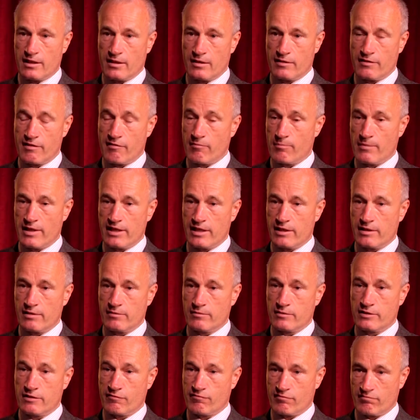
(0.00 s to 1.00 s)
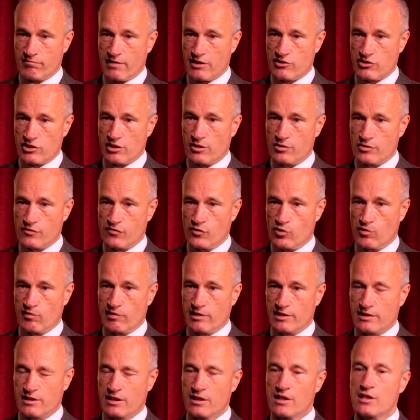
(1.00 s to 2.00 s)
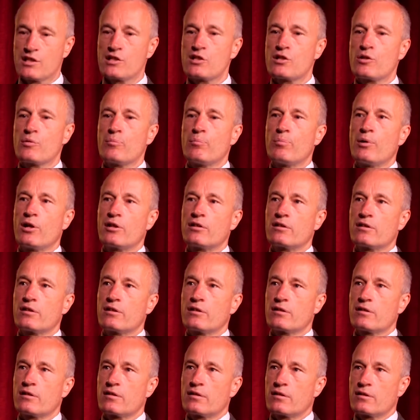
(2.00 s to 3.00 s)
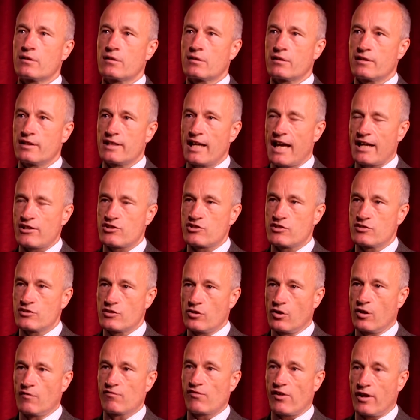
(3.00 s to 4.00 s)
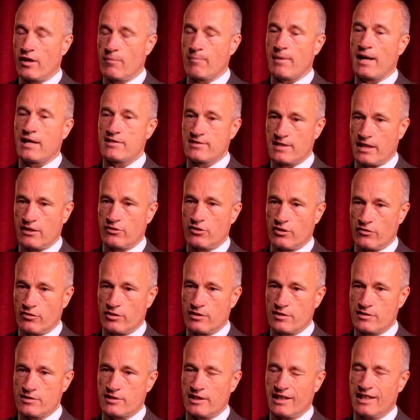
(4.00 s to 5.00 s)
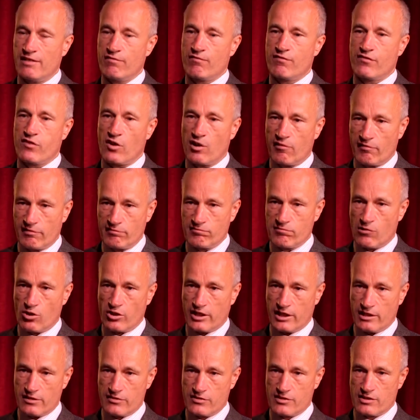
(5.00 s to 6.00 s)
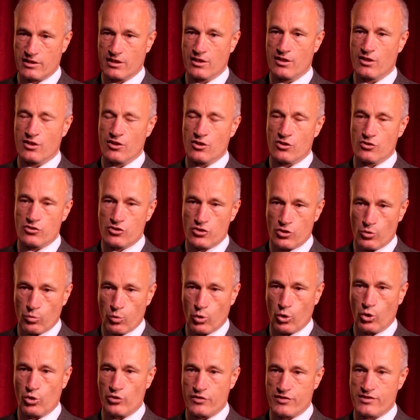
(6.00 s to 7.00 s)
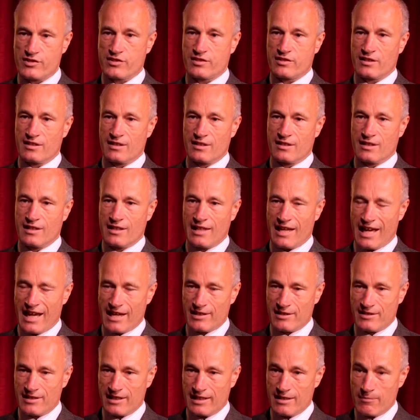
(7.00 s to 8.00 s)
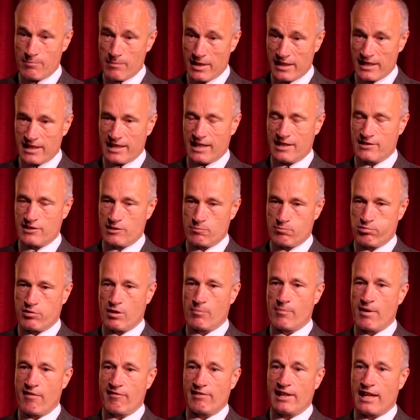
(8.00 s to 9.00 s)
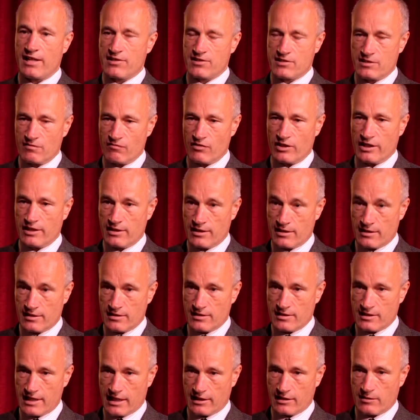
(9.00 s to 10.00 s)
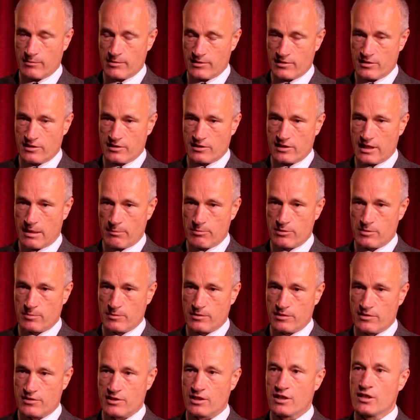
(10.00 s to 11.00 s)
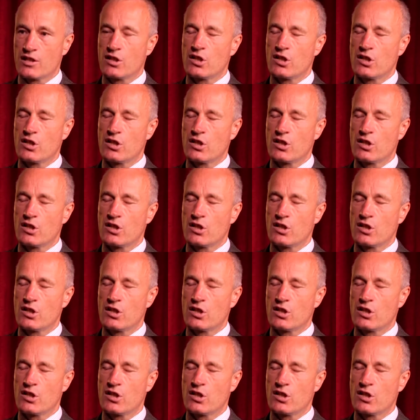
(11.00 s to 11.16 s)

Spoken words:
there are many different rationales for it, but the actions of Hamas and others in firing rockets towards, and in many cases primarily at civilian settlements and establishments,